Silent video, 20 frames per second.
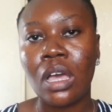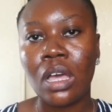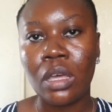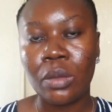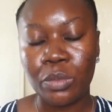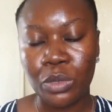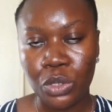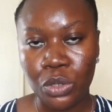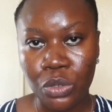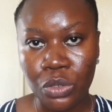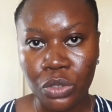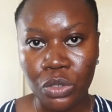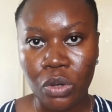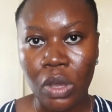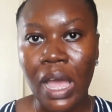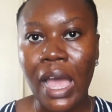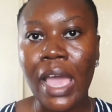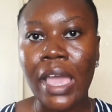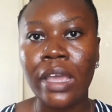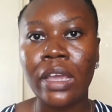you use
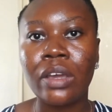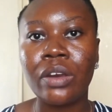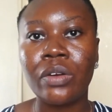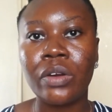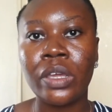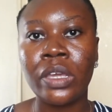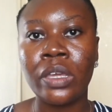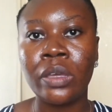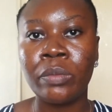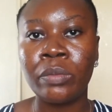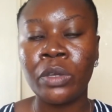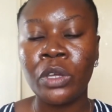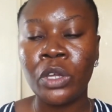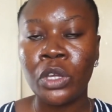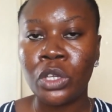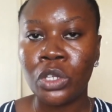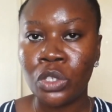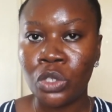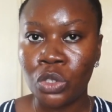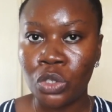your eye cream,
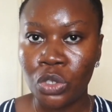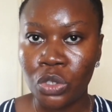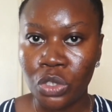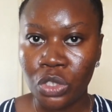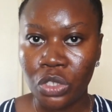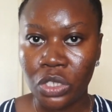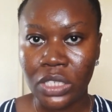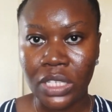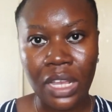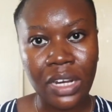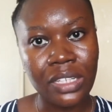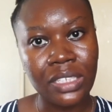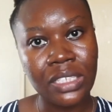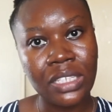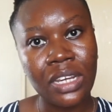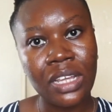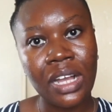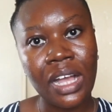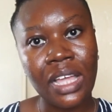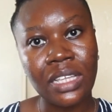you use your
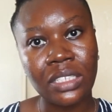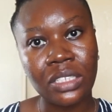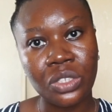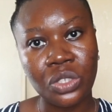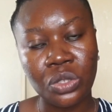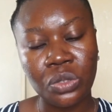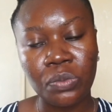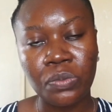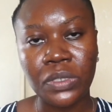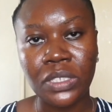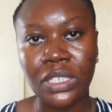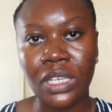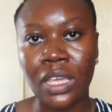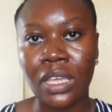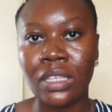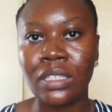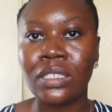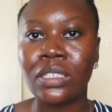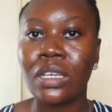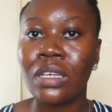salicylic acid
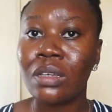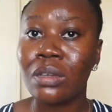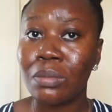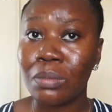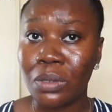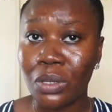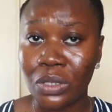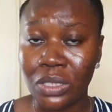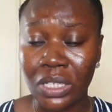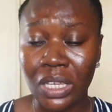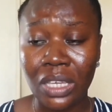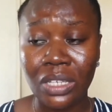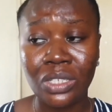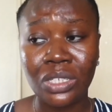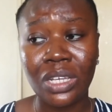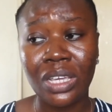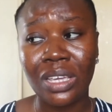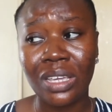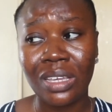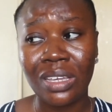2% plus
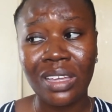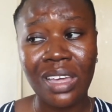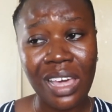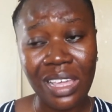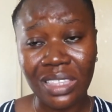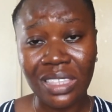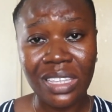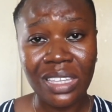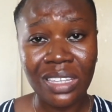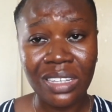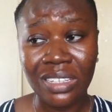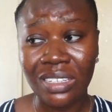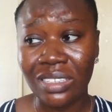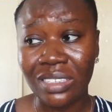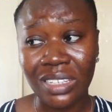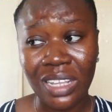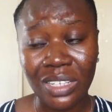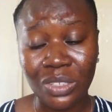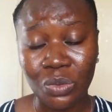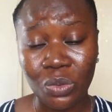HA, I think
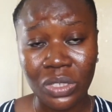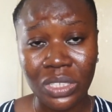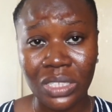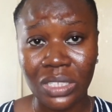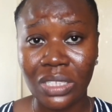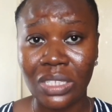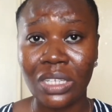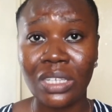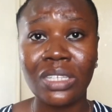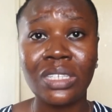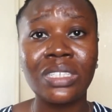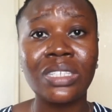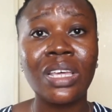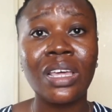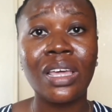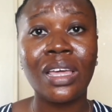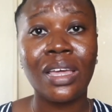that's what it is.